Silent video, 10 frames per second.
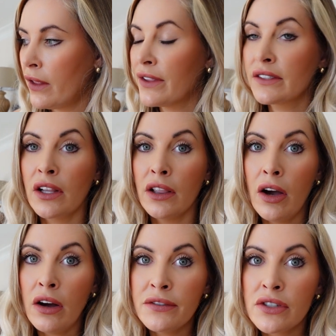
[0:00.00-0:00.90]
There's a
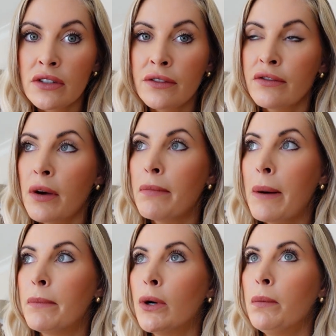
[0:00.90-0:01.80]
lot of stuff from my
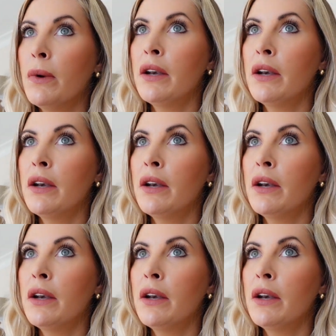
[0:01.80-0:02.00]
mum